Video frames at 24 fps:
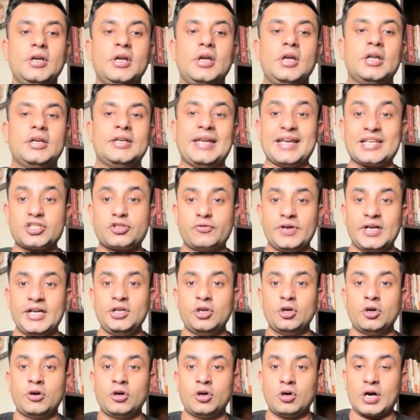Next
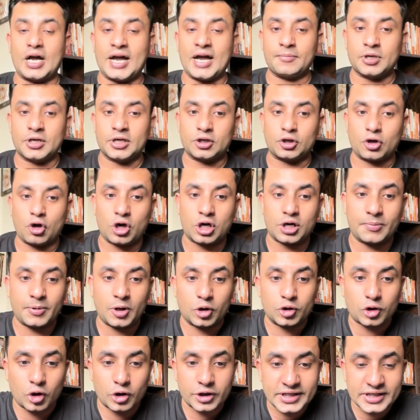video, I'm going to talk
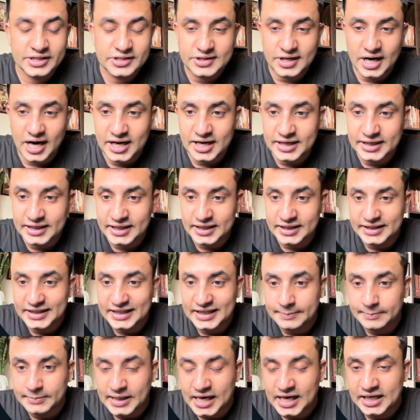about audience targeting
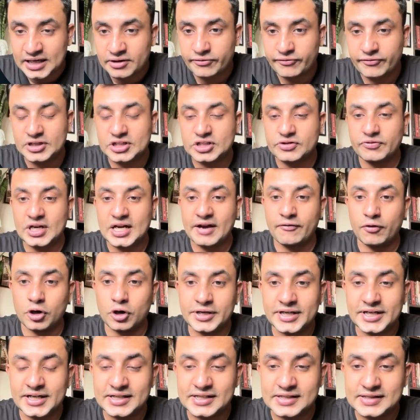deep dive, which we have
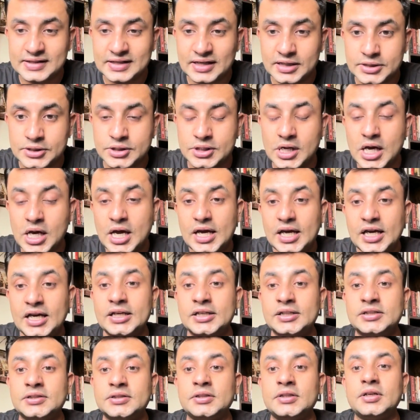already discussed
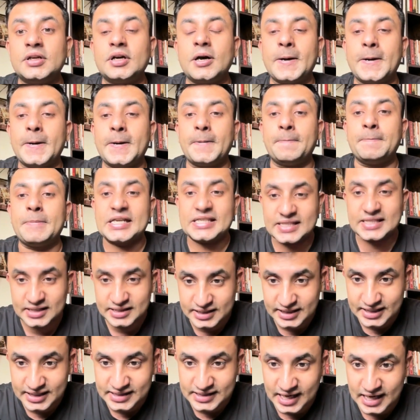in basic
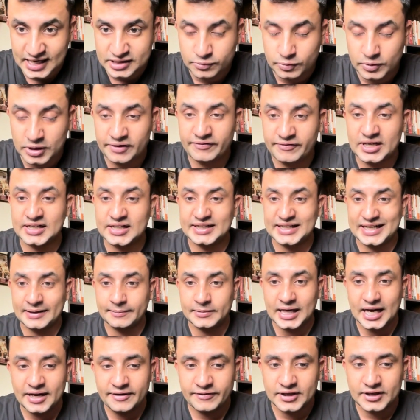series as well. We'll
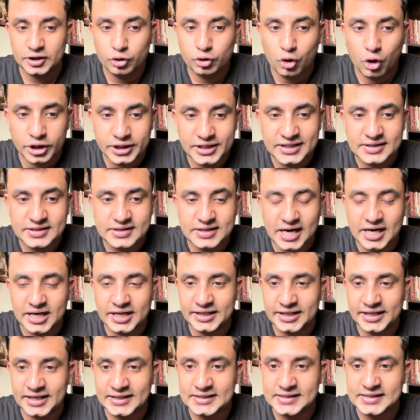deep dive into audience
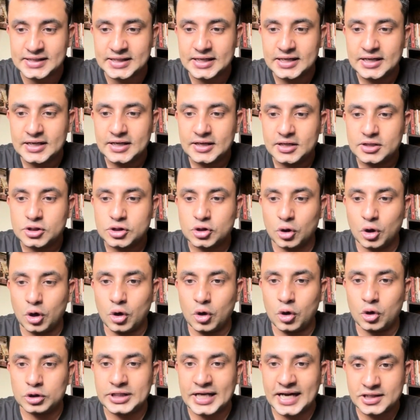targetings.
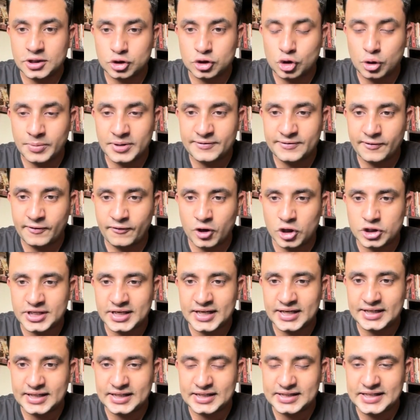So thank you so much for watching
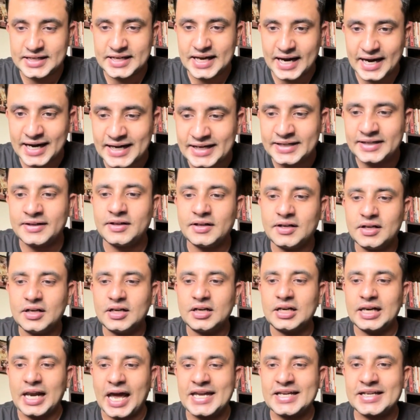it till the end.
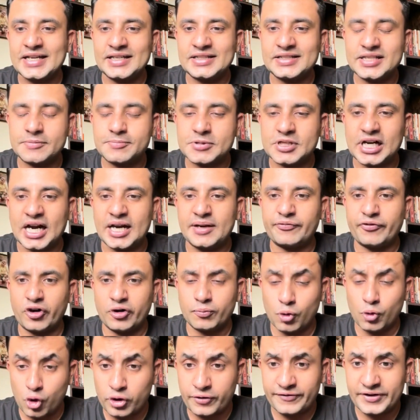Like and subscribe for
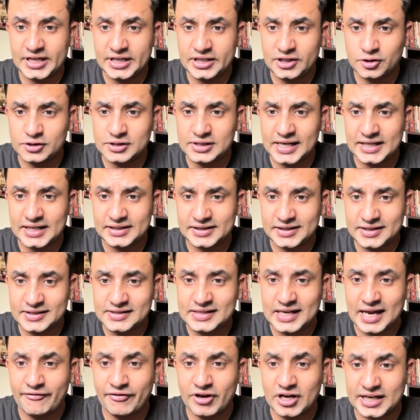more videos like
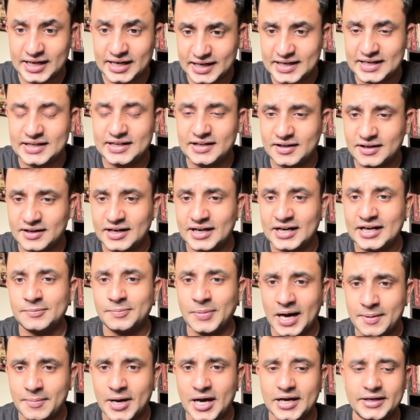this. Have a great day ahead.
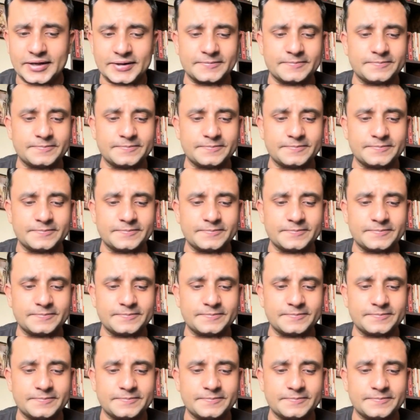Bye bye.